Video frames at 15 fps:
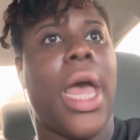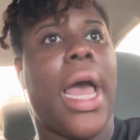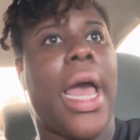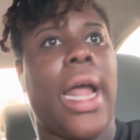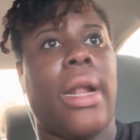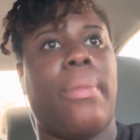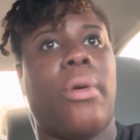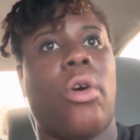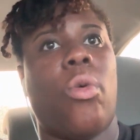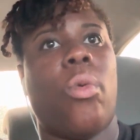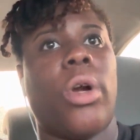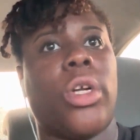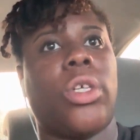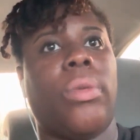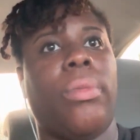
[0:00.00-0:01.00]
I had to put on
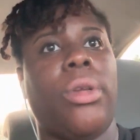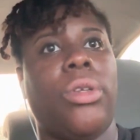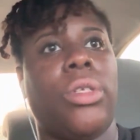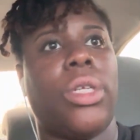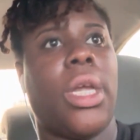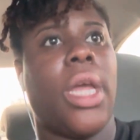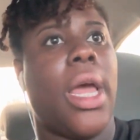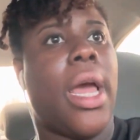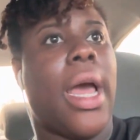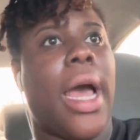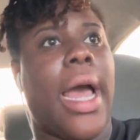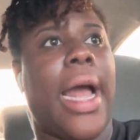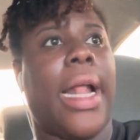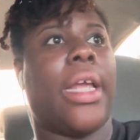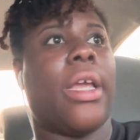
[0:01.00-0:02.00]
worship music.
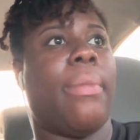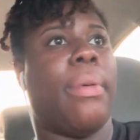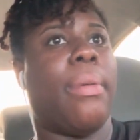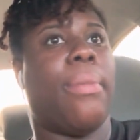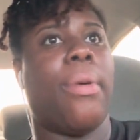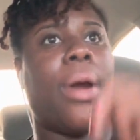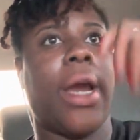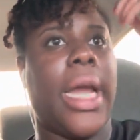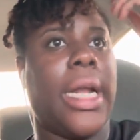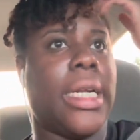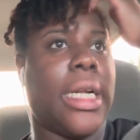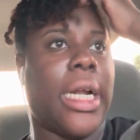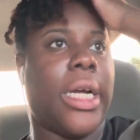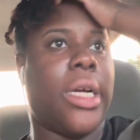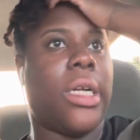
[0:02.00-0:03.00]
I had to get up and pray.
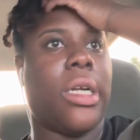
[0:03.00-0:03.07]
Then I